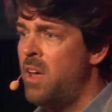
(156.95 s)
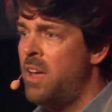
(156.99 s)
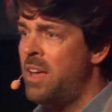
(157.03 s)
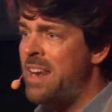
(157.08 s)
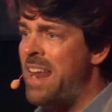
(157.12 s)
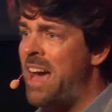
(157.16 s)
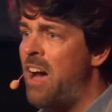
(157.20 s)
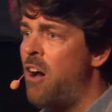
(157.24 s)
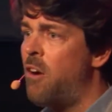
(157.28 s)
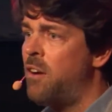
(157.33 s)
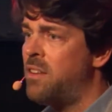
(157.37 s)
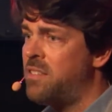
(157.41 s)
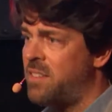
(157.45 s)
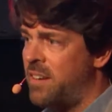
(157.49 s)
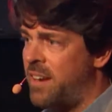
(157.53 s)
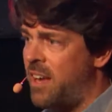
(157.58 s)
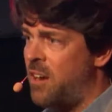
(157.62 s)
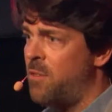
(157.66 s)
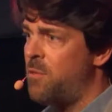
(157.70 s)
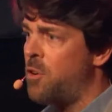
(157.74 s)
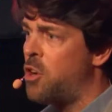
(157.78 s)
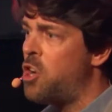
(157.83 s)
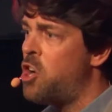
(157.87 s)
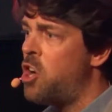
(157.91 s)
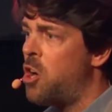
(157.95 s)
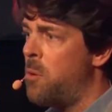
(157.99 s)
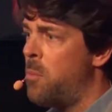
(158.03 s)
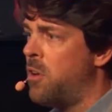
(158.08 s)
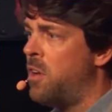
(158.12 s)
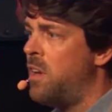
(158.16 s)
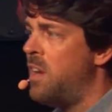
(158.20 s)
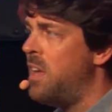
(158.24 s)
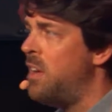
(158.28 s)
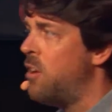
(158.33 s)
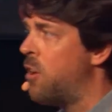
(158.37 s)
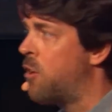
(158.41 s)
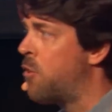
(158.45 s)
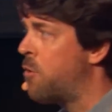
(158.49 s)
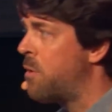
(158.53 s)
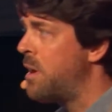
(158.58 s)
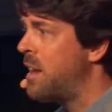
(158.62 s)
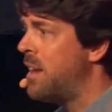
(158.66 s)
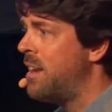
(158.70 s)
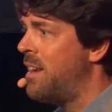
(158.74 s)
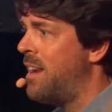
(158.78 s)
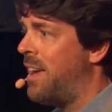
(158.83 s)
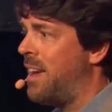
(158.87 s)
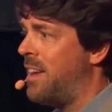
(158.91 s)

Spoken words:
Now it's kind of a commonly agreed,